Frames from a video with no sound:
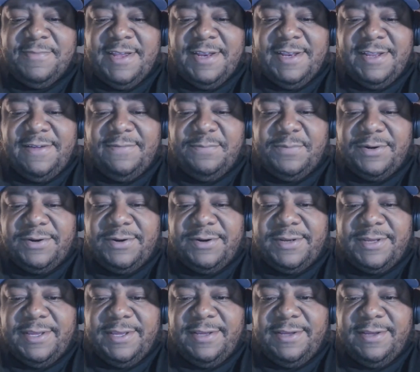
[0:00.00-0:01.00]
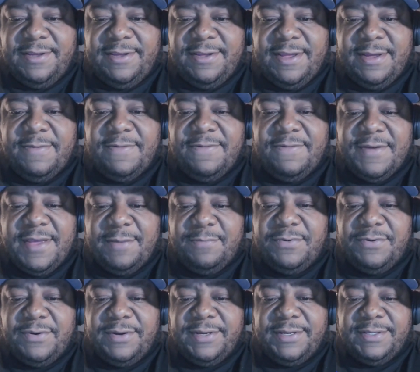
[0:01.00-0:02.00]
I love Burger King. I'm a fat
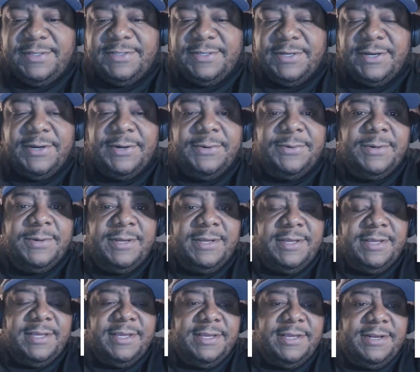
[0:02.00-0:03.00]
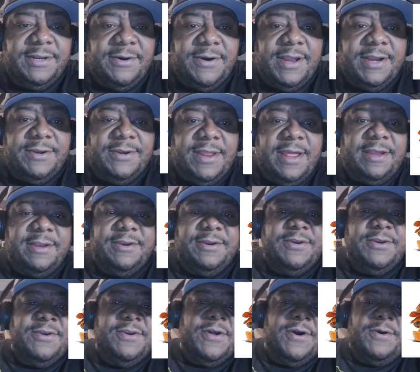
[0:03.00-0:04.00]
boy, so I
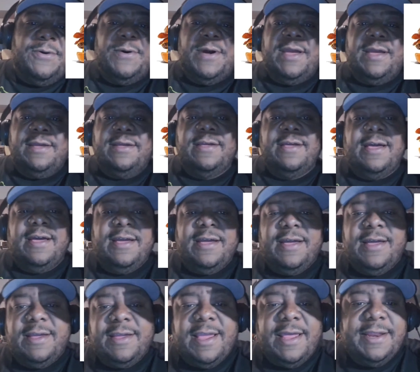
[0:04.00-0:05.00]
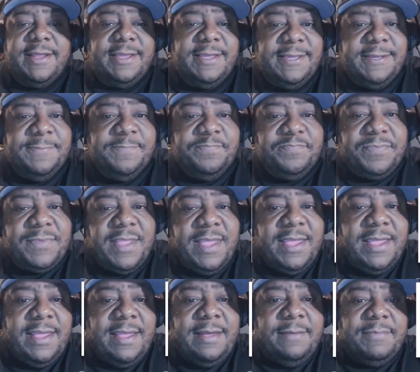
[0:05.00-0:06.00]
gotta eat.
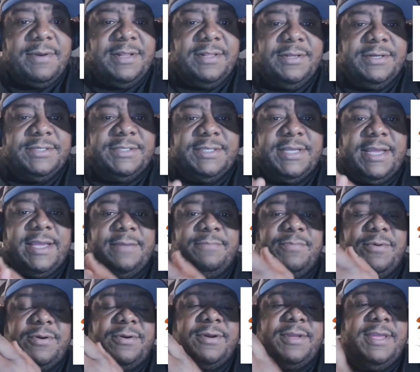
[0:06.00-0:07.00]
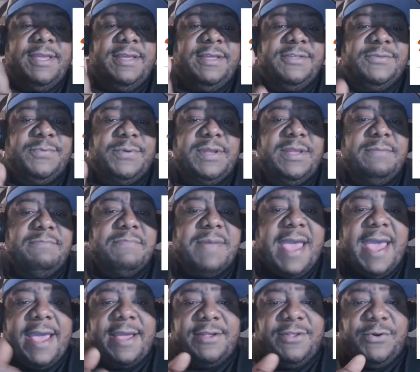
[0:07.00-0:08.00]
But it looks like Burger King is bringing
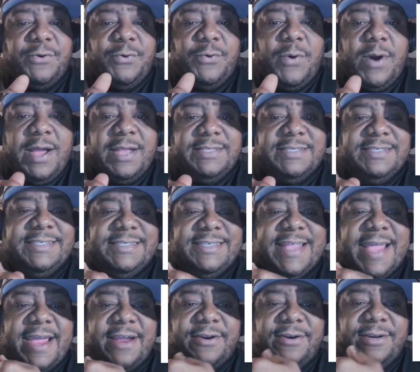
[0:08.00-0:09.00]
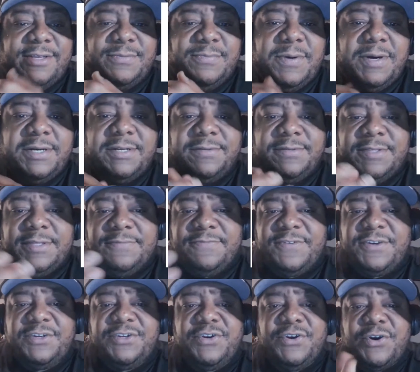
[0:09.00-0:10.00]
back the quad stacker as part of the
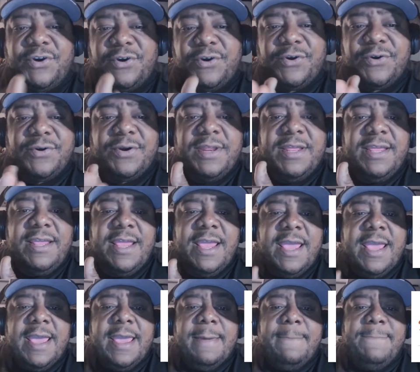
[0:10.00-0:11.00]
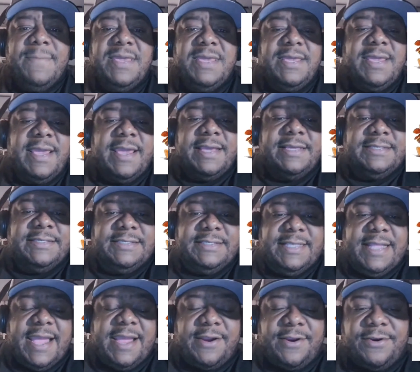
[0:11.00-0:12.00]
returning BK
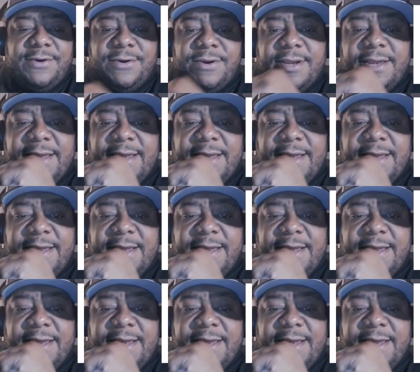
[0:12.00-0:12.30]
stacker